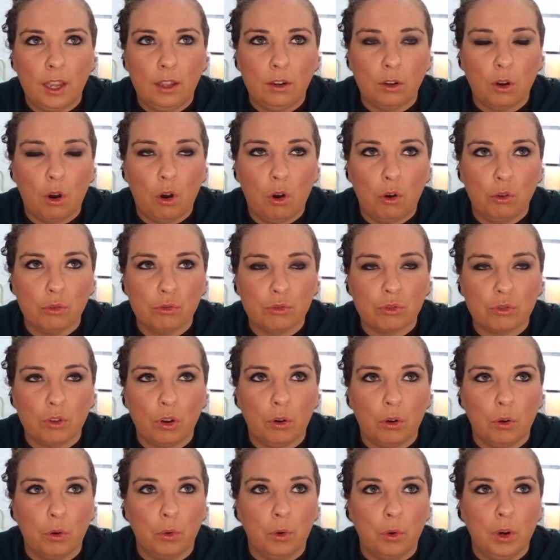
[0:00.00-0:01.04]
and
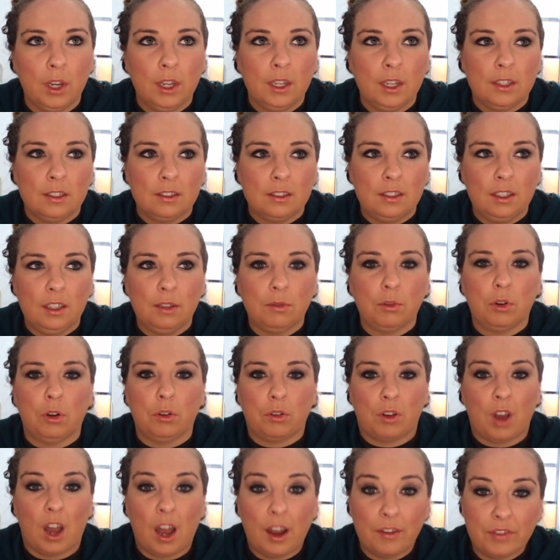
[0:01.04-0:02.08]
also see him grow
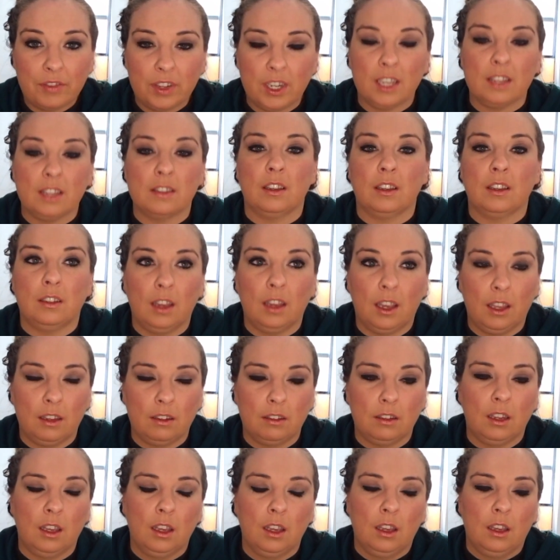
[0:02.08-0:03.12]
confidence and
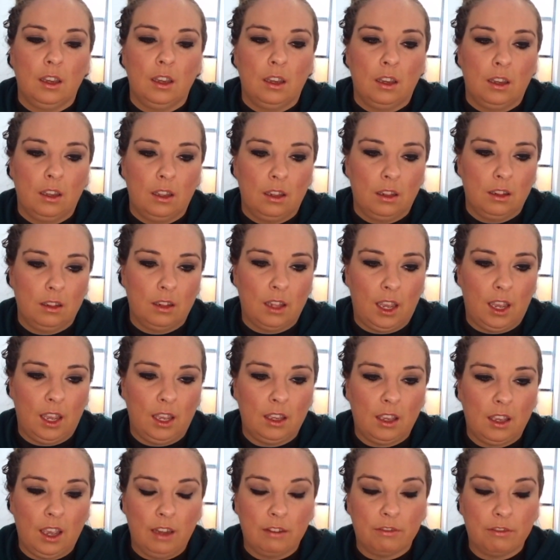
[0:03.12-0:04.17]
and
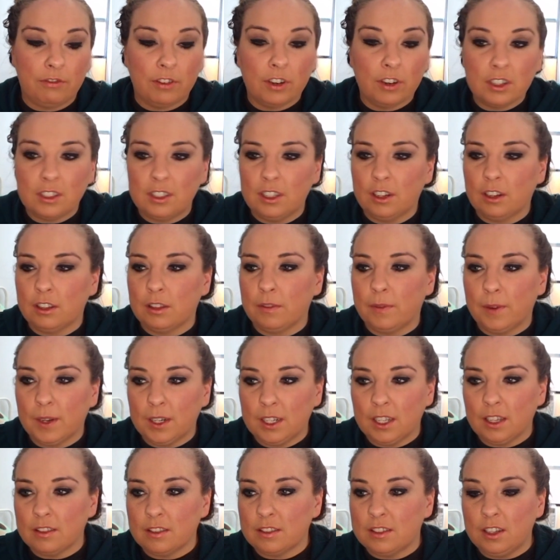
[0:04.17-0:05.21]
like at first, you know, at the
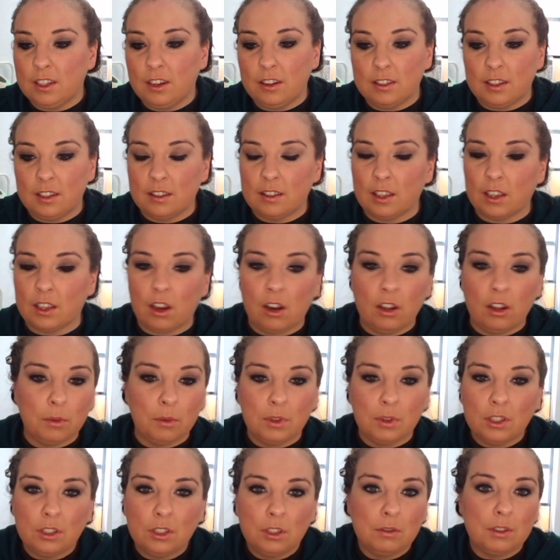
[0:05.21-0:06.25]
beginning of the series, he's like, all I
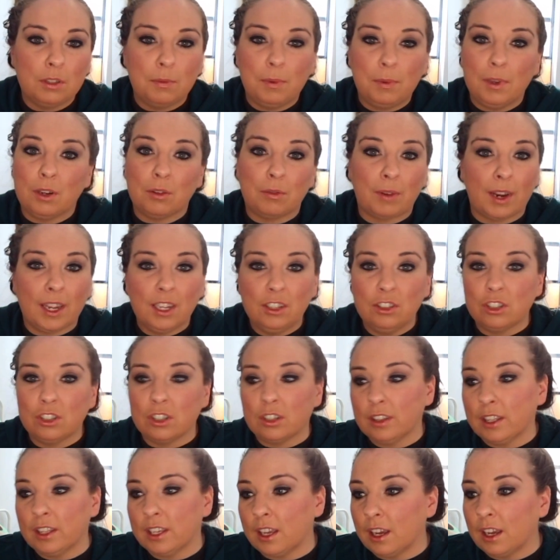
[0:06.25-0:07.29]
want to do is be a
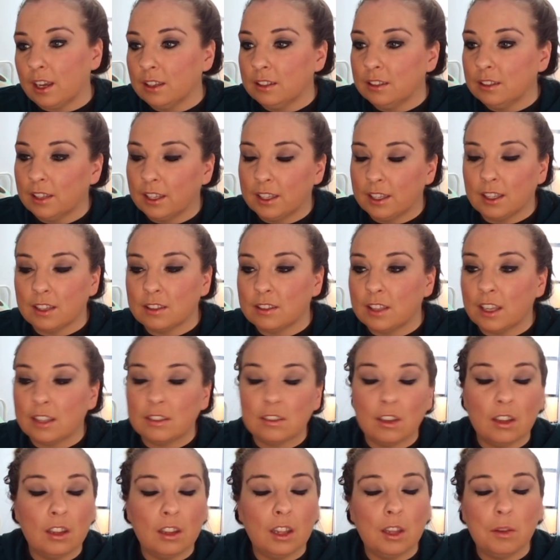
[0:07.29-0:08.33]
ranger. Like I like that,
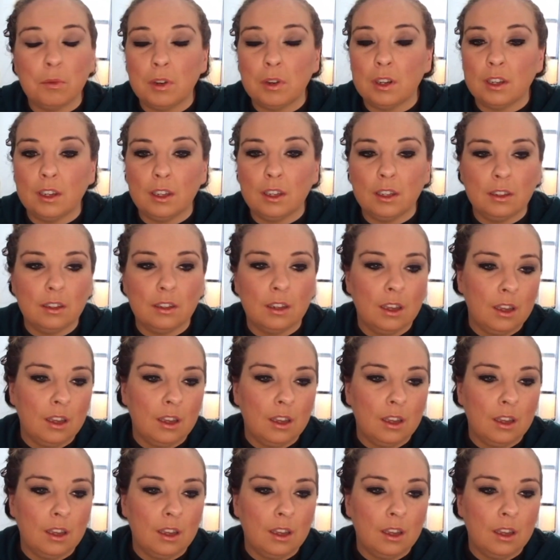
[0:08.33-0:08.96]
that's all I want.